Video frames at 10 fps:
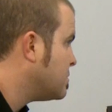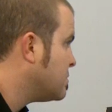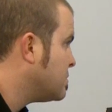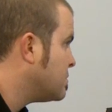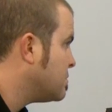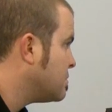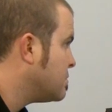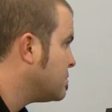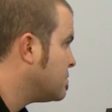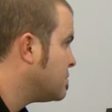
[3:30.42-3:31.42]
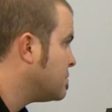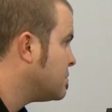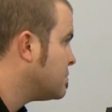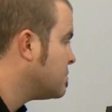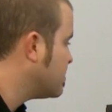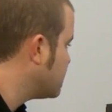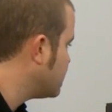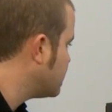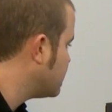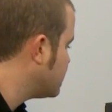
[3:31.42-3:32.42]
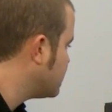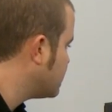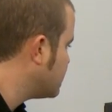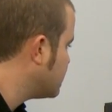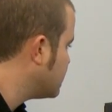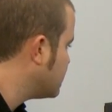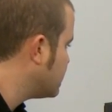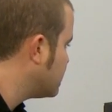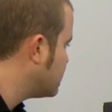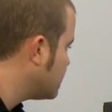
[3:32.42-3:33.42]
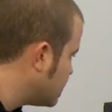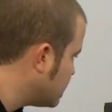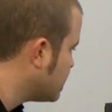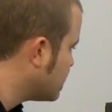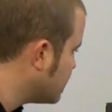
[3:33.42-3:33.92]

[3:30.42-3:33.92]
This person isn't speaking.